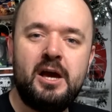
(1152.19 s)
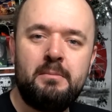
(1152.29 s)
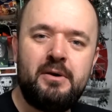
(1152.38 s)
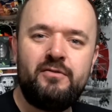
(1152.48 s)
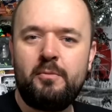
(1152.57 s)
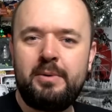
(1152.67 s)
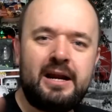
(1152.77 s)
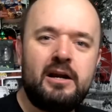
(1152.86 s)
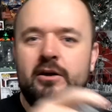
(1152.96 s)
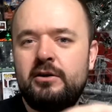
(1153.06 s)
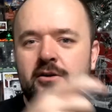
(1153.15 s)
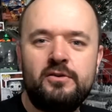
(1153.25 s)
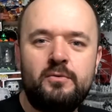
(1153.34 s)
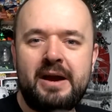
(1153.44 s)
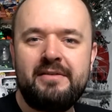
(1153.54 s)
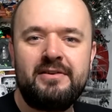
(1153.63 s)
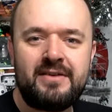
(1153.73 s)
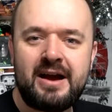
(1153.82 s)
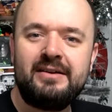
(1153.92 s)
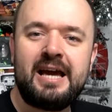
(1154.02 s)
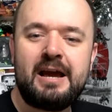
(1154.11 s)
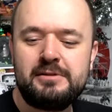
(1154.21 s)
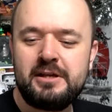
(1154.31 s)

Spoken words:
But if you're playing a lot of sort of waving around games,